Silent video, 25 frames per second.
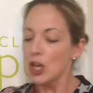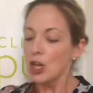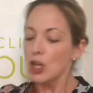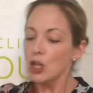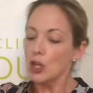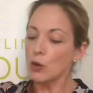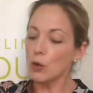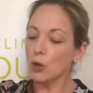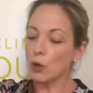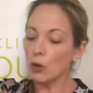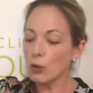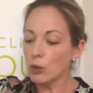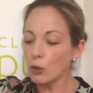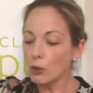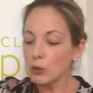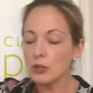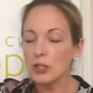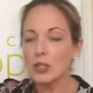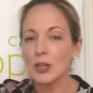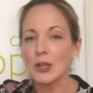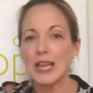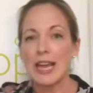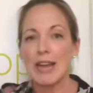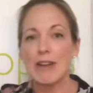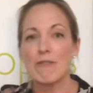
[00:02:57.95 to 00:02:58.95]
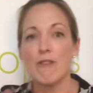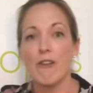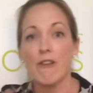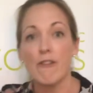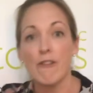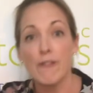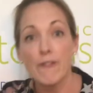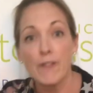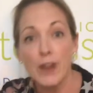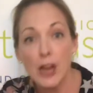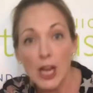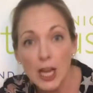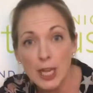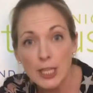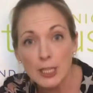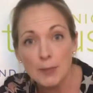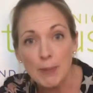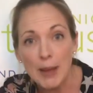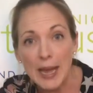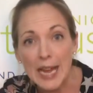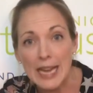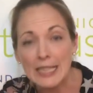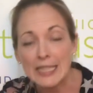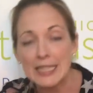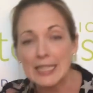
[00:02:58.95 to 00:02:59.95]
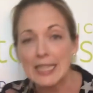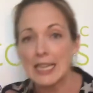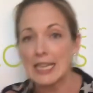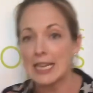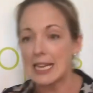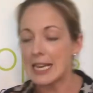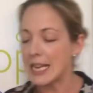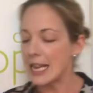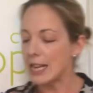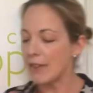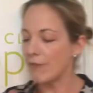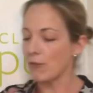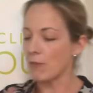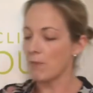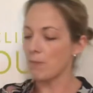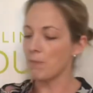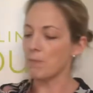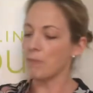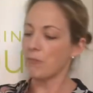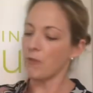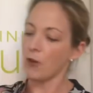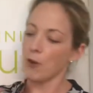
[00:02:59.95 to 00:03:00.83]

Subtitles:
You can also get referred pain to the knee from